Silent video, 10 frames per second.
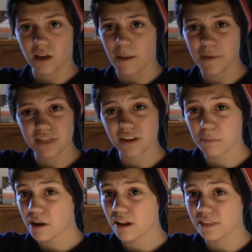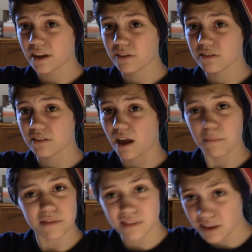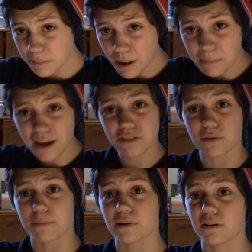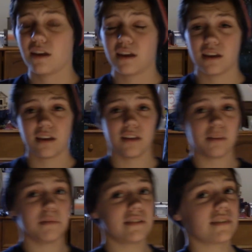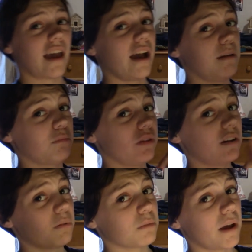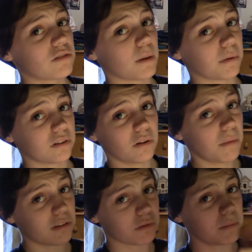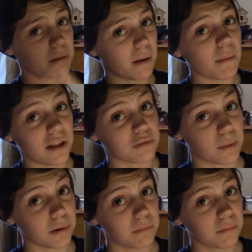I'm not thinking about anything else. I'm just thinking about Minesweeper. And let me just say, I am really good with Minesweeper. Don't mess with me and my Minesweeper.